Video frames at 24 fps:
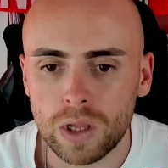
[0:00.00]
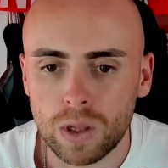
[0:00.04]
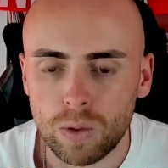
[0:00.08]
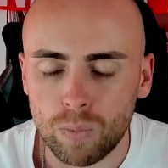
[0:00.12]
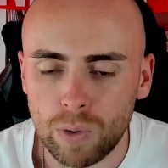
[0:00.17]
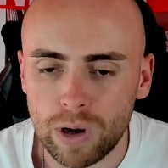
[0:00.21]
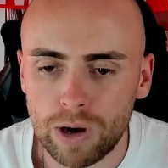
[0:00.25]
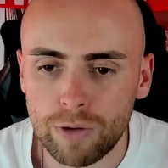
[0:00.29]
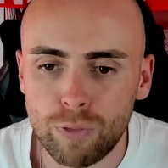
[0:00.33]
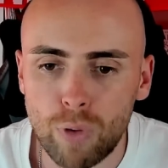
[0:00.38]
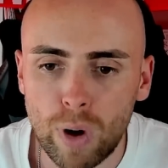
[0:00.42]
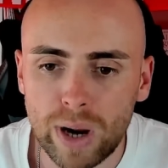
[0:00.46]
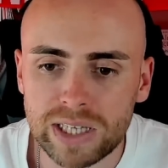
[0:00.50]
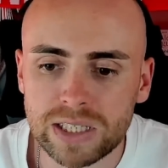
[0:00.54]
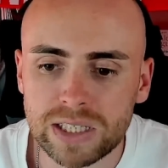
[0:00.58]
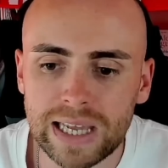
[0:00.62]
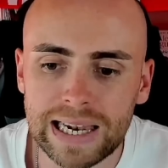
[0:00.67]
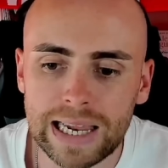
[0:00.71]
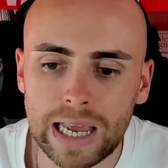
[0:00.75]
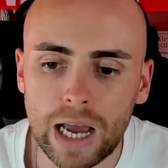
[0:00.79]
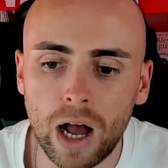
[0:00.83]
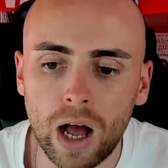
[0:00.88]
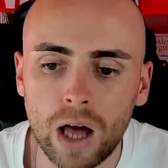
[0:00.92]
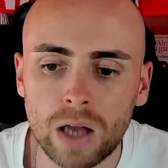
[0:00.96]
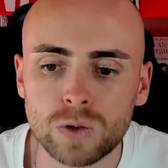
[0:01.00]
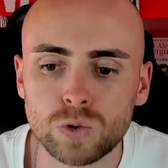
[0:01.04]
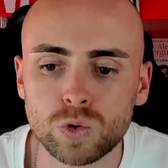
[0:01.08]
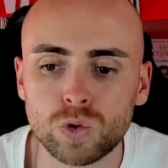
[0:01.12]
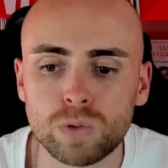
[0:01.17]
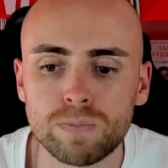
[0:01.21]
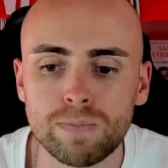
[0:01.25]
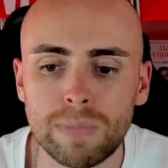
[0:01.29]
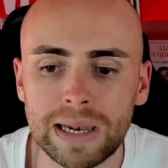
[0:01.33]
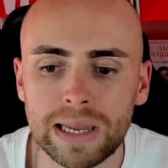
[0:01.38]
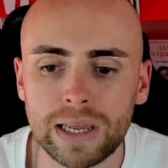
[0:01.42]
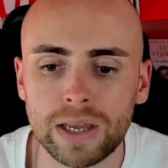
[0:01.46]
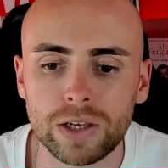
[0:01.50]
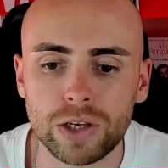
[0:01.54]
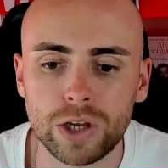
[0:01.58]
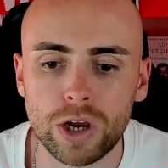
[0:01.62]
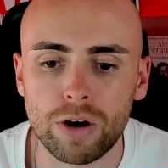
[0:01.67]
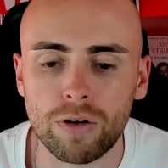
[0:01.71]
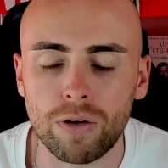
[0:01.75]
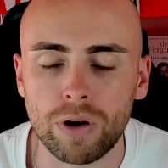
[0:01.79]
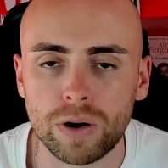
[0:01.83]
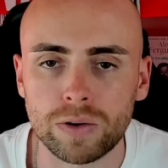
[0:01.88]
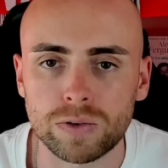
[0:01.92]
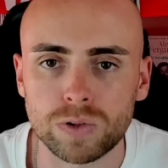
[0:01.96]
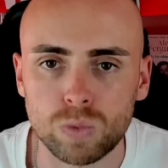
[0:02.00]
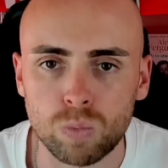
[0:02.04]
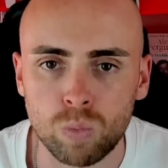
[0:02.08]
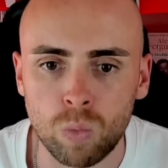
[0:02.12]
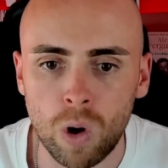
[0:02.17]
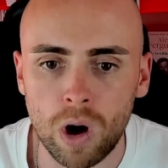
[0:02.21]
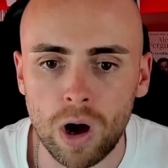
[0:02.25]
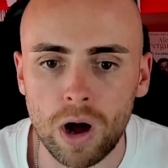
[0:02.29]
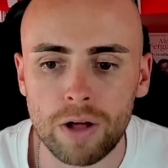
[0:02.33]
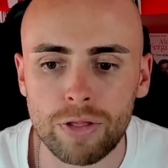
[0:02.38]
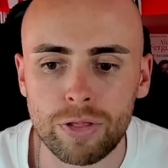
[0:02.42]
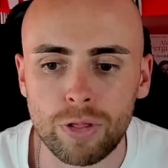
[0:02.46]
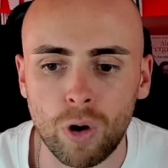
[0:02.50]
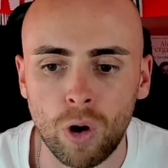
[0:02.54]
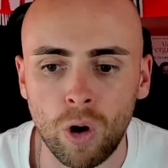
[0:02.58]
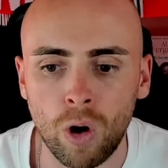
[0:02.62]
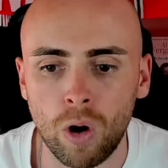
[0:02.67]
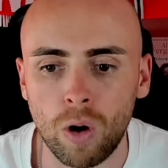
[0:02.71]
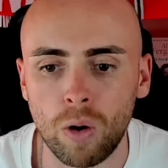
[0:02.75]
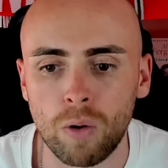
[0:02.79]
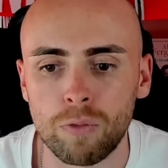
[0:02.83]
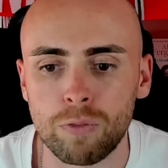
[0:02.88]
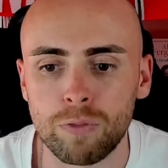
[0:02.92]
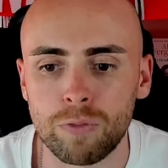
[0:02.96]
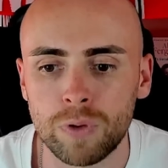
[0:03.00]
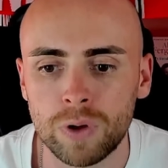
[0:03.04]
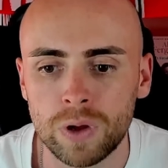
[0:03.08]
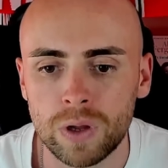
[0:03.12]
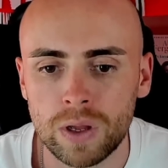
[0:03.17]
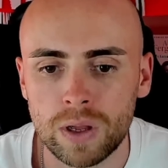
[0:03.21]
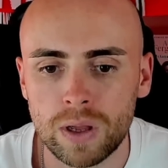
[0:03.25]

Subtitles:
we'll have raised nearly 100 million euros worth of